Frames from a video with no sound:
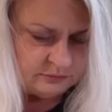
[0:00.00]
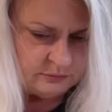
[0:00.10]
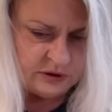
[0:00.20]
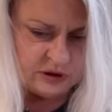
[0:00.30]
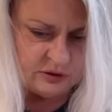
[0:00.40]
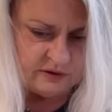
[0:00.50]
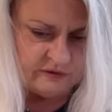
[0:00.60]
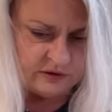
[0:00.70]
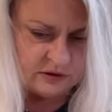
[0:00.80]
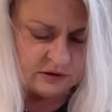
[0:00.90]

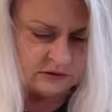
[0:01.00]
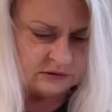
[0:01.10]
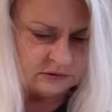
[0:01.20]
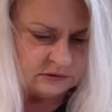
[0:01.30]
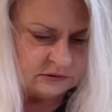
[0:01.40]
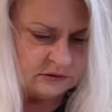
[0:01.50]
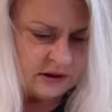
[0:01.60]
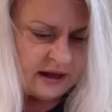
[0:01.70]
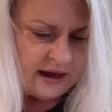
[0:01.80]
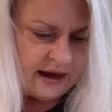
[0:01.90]
Beautiful.
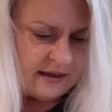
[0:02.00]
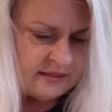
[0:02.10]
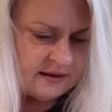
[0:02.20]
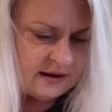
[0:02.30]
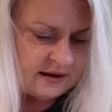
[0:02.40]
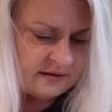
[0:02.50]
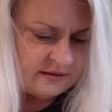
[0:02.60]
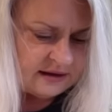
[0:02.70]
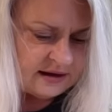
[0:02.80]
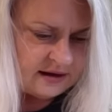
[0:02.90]
And then
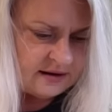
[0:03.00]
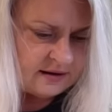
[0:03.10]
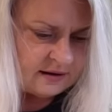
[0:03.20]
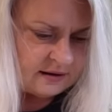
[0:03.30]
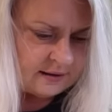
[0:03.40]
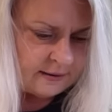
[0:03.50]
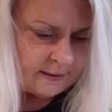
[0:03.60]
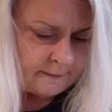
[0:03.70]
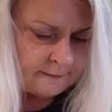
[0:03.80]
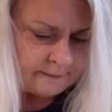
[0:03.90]
the,
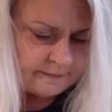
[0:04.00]
um,